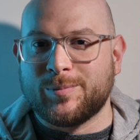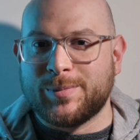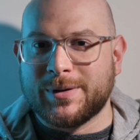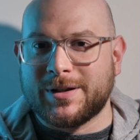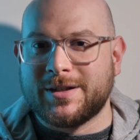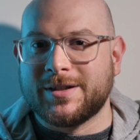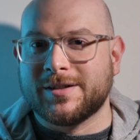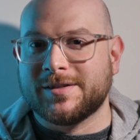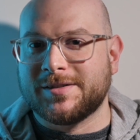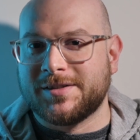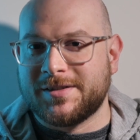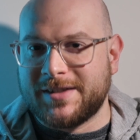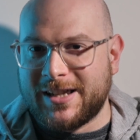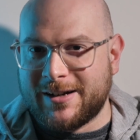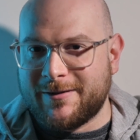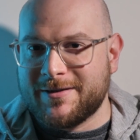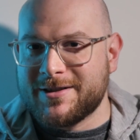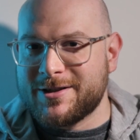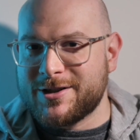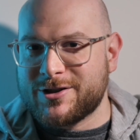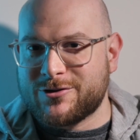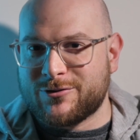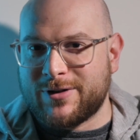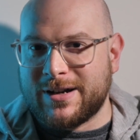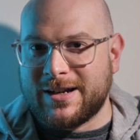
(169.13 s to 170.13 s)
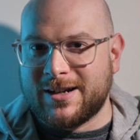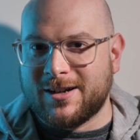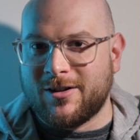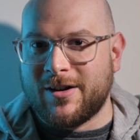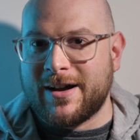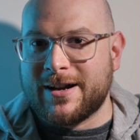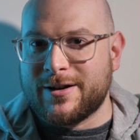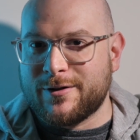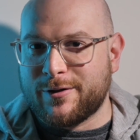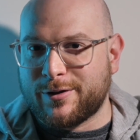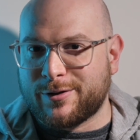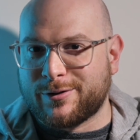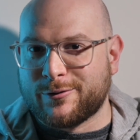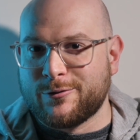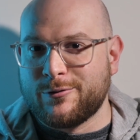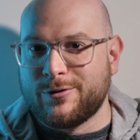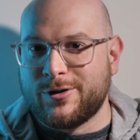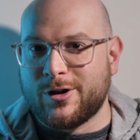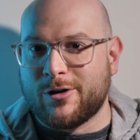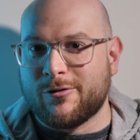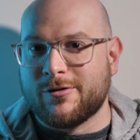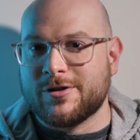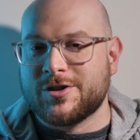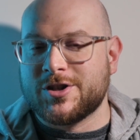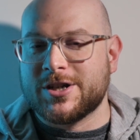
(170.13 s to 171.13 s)
because there is a straight line through the
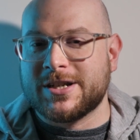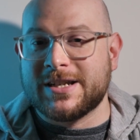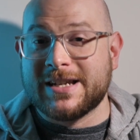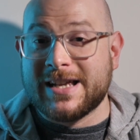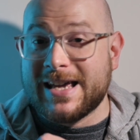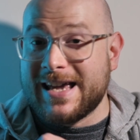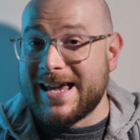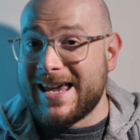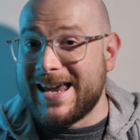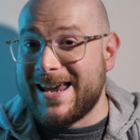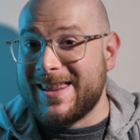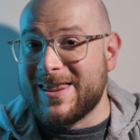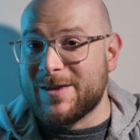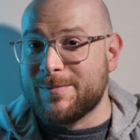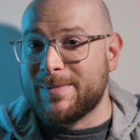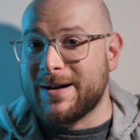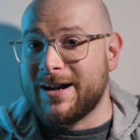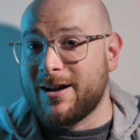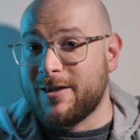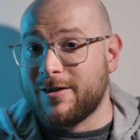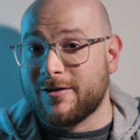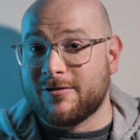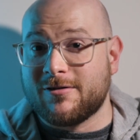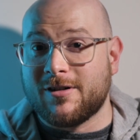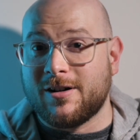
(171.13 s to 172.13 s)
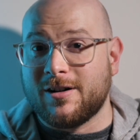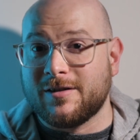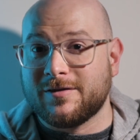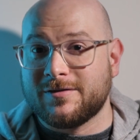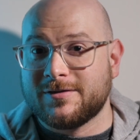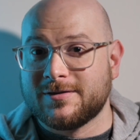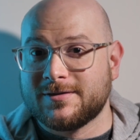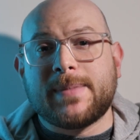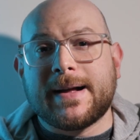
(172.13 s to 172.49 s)
origin in the middle of the graph.